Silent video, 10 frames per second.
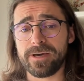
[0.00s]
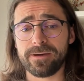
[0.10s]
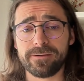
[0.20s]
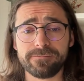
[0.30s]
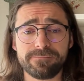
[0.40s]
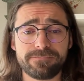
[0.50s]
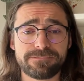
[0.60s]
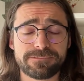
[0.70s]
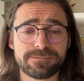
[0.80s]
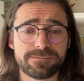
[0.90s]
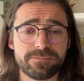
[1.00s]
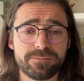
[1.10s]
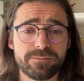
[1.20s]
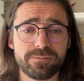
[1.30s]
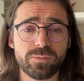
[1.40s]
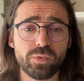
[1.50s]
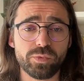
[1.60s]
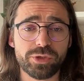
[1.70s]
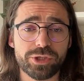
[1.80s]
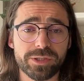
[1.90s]
Uh,
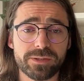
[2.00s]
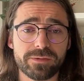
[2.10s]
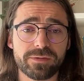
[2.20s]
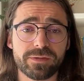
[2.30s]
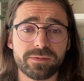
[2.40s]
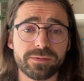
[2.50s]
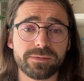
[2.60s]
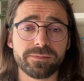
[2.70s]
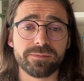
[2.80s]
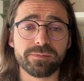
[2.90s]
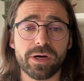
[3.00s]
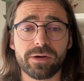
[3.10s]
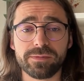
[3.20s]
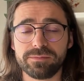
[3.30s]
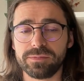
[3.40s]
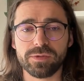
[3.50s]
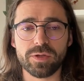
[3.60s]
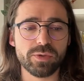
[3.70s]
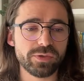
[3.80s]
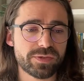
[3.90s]
oh shit um,
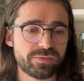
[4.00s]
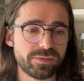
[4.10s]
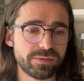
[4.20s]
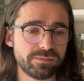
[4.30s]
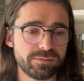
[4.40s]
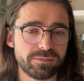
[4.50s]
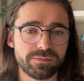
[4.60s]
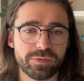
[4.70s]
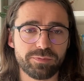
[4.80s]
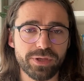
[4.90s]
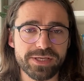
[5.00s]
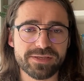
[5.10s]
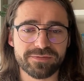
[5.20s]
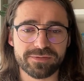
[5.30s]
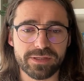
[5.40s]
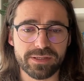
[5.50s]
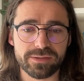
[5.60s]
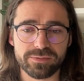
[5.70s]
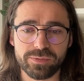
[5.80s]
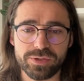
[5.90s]
almost uh, replace the
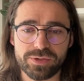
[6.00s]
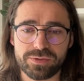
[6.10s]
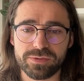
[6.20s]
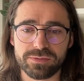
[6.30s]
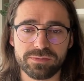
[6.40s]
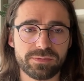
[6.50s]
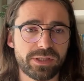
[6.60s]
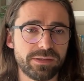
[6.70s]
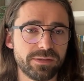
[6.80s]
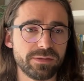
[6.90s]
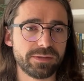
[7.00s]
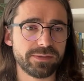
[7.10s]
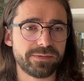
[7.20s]
file, which could kill